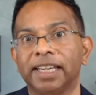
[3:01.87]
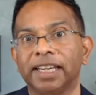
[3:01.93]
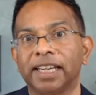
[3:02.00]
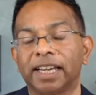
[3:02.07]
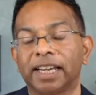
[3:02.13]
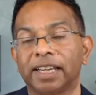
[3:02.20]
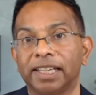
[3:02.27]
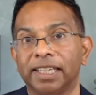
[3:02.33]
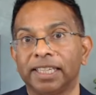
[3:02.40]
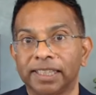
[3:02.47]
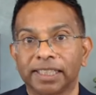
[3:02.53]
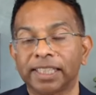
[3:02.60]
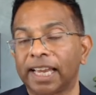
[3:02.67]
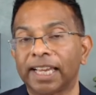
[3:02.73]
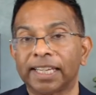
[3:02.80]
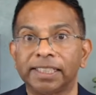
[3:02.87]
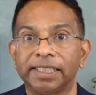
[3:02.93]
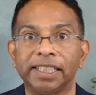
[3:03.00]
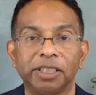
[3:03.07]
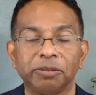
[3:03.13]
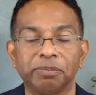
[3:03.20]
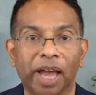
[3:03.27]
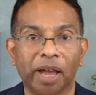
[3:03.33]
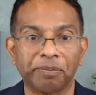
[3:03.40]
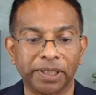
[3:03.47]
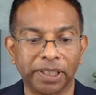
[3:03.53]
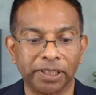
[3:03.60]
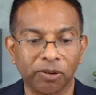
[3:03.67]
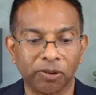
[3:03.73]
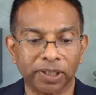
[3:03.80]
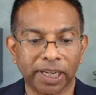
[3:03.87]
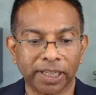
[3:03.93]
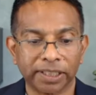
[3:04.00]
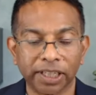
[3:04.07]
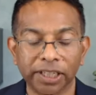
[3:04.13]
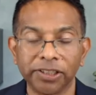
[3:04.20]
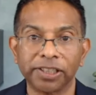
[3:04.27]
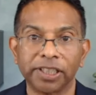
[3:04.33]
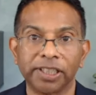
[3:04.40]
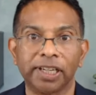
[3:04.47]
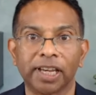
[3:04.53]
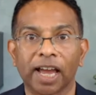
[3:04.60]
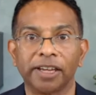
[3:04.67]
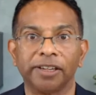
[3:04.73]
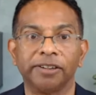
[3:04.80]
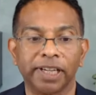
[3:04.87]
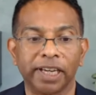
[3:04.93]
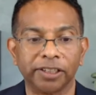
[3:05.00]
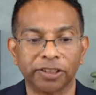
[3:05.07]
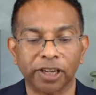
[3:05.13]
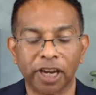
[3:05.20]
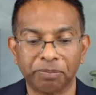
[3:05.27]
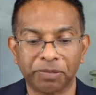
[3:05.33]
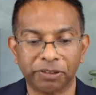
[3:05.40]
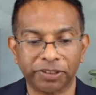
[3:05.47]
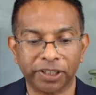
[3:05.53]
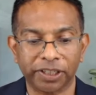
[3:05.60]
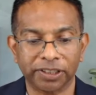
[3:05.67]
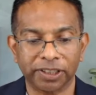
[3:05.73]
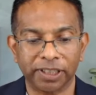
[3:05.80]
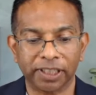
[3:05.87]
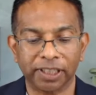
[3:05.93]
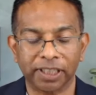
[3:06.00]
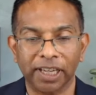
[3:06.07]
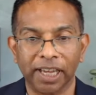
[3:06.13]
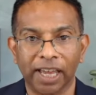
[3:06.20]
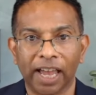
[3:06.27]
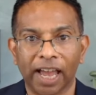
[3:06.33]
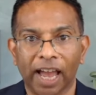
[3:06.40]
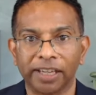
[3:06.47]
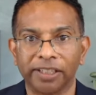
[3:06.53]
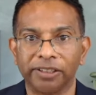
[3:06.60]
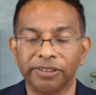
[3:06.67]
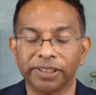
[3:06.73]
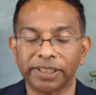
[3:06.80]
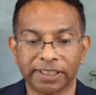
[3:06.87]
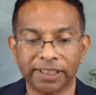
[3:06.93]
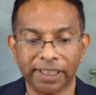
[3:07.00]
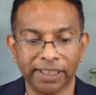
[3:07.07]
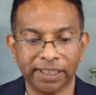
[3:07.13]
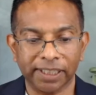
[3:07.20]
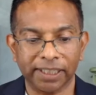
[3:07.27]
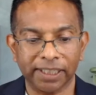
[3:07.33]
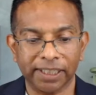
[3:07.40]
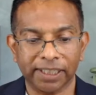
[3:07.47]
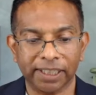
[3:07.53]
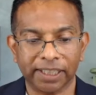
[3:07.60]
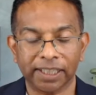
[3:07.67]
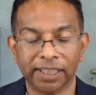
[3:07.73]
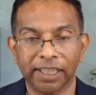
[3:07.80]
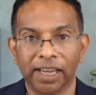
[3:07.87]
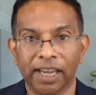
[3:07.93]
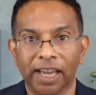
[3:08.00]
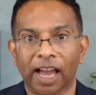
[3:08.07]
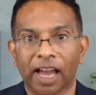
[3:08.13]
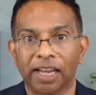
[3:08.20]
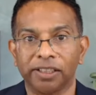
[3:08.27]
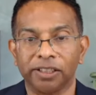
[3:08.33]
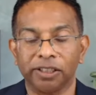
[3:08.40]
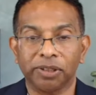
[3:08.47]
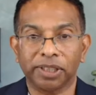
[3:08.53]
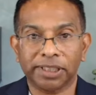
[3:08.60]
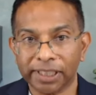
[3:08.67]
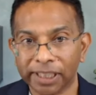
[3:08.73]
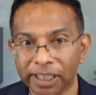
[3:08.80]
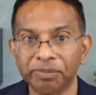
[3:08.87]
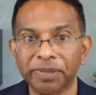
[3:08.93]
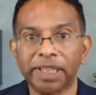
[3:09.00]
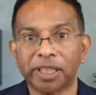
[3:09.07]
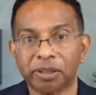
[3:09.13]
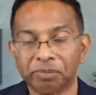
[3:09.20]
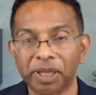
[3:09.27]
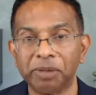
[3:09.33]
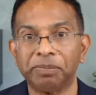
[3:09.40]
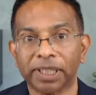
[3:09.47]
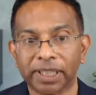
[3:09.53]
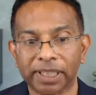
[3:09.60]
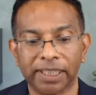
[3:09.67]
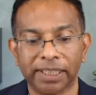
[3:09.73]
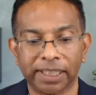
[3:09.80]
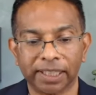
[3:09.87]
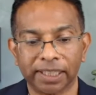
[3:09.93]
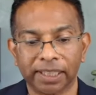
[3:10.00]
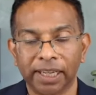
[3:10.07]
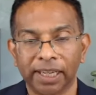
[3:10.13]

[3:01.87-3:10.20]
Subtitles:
in the L&D department in your organization? Are you an HR professional? Are you a senior leader? Are you a team leader, people leader?